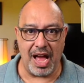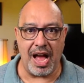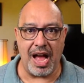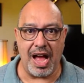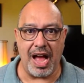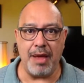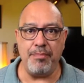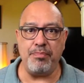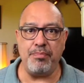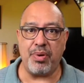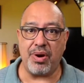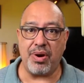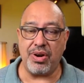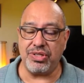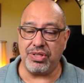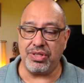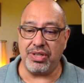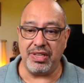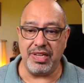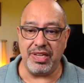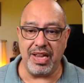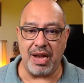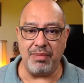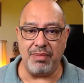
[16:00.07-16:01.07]
I
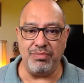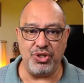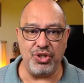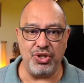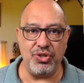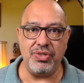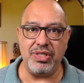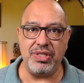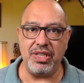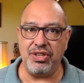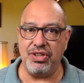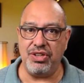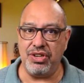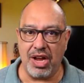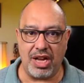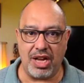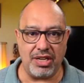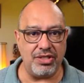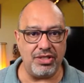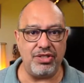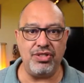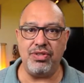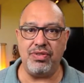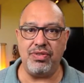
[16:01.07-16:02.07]
personally am choosing
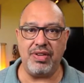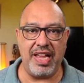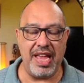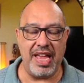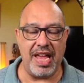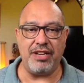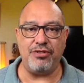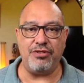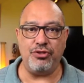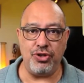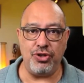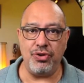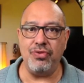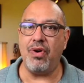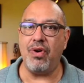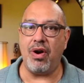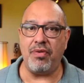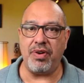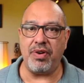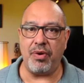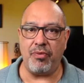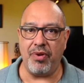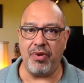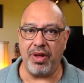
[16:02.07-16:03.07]
not to get too
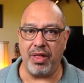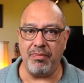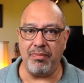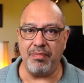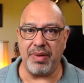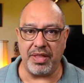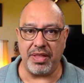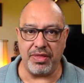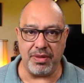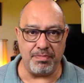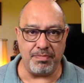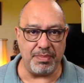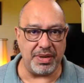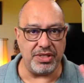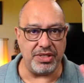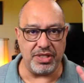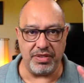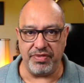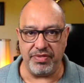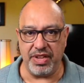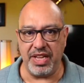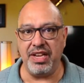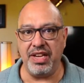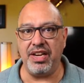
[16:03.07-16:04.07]
overwhelmed by the bunch
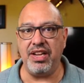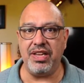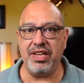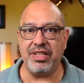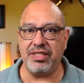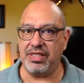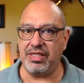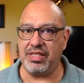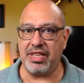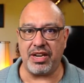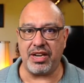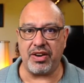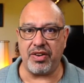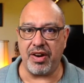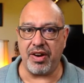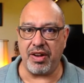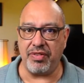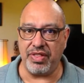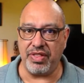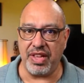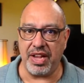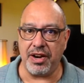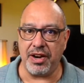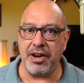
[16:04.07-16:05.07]
of idiots that are
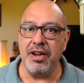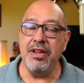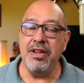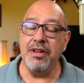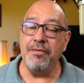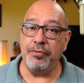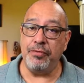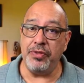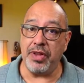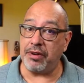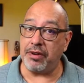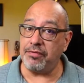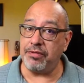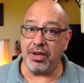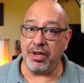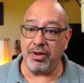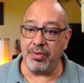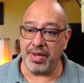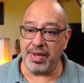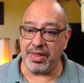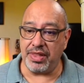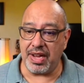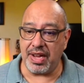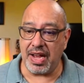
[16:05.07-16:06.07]
out there not
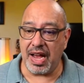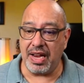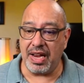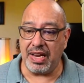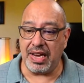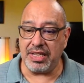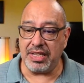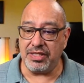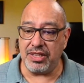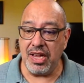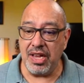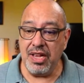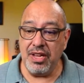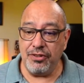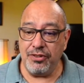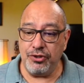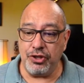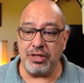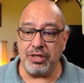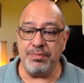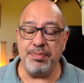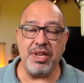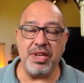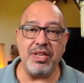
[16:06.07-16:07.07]
following the guidelines,
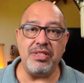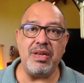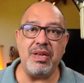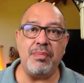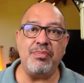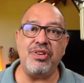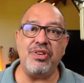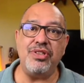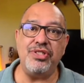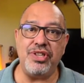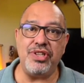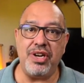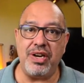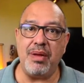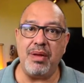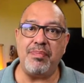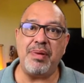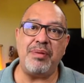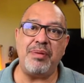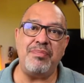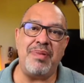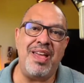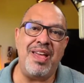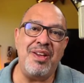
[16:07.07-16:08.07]
just because I'm concerned
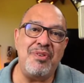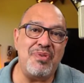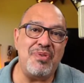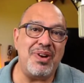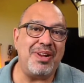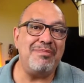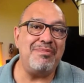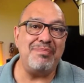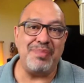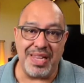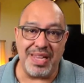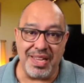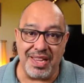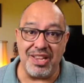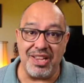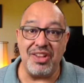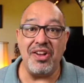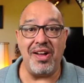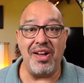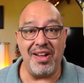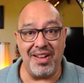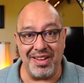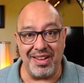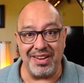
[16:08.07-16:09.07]
about my well-being,
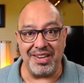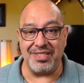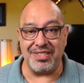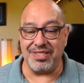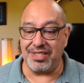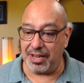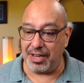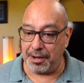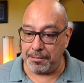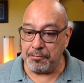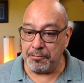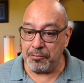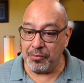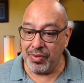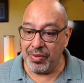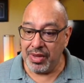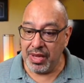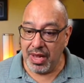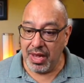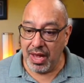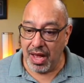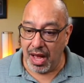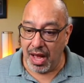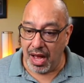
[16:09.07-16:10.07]
honestly.
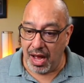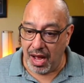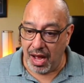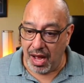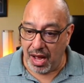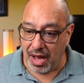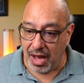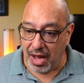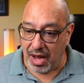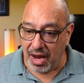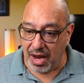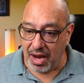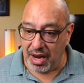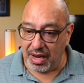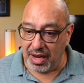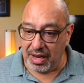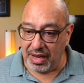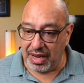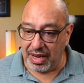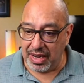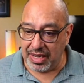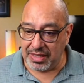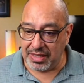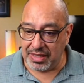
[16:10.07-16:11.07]

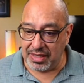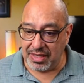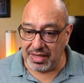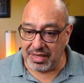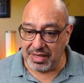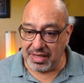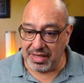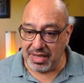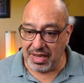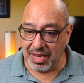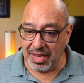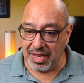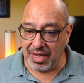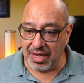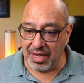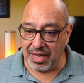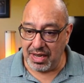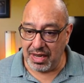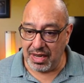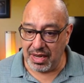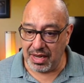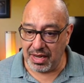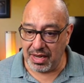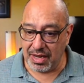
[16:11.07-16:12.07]
Let's
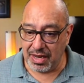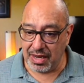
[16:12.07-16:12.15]
see.